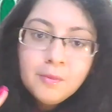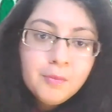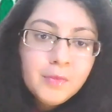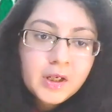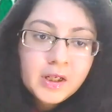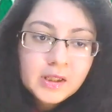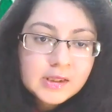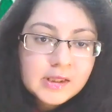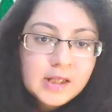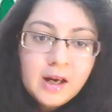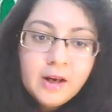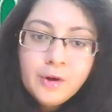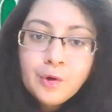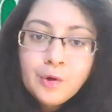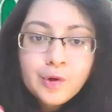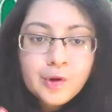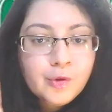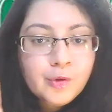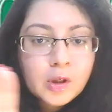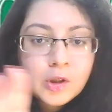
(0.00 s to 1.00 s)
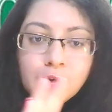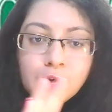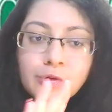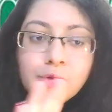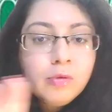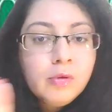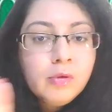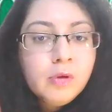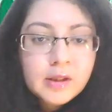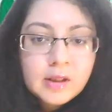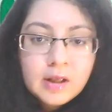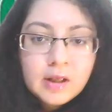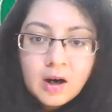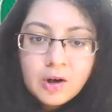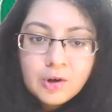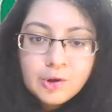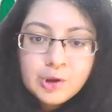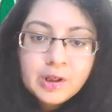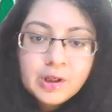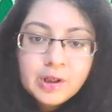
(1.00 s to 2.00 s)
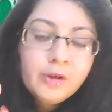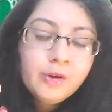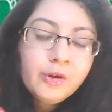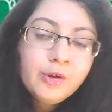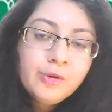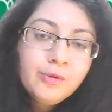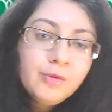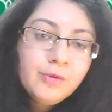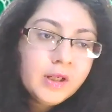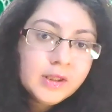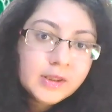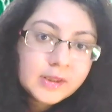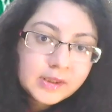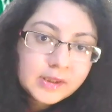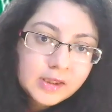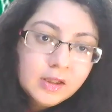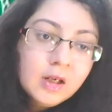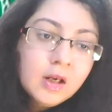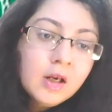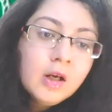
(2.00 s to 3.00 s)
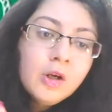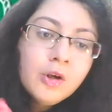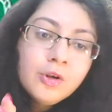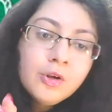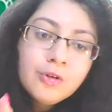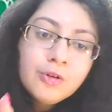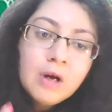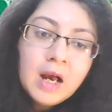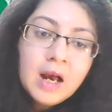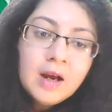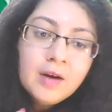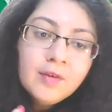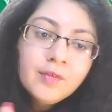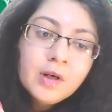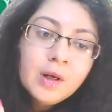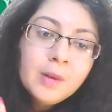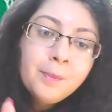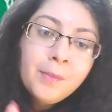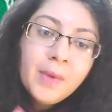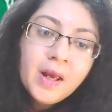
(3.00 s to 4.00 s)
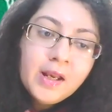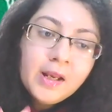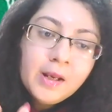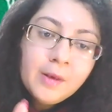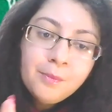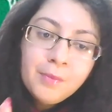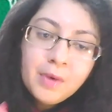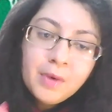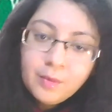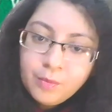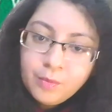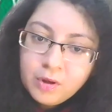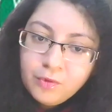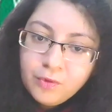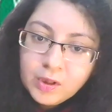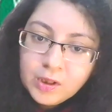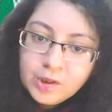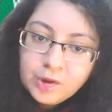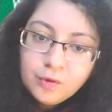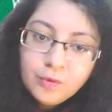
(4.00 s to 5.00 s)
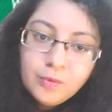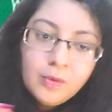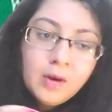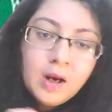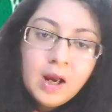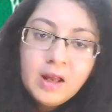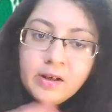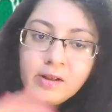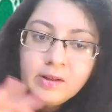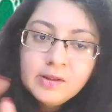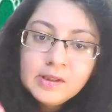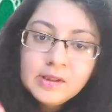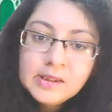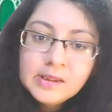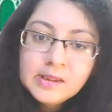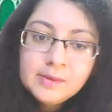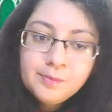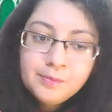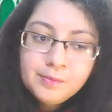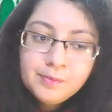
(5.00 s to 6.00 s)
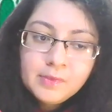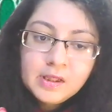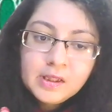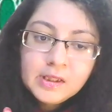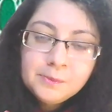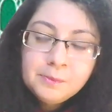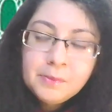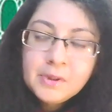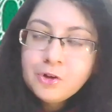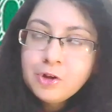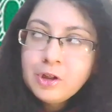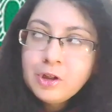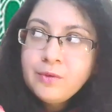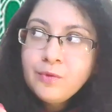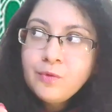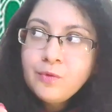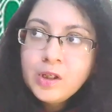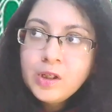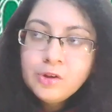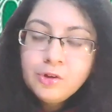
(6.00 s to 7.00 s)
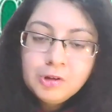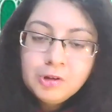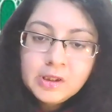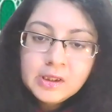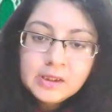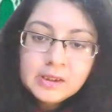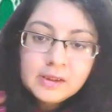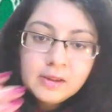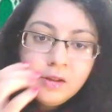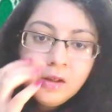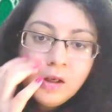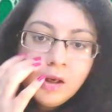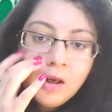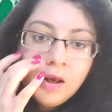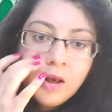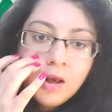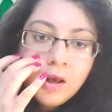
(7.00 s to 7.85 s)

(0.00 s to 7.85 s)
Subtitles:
Because I know you are too lethargic and too lazy to have a pen and paper with you, and it is especially in winter season.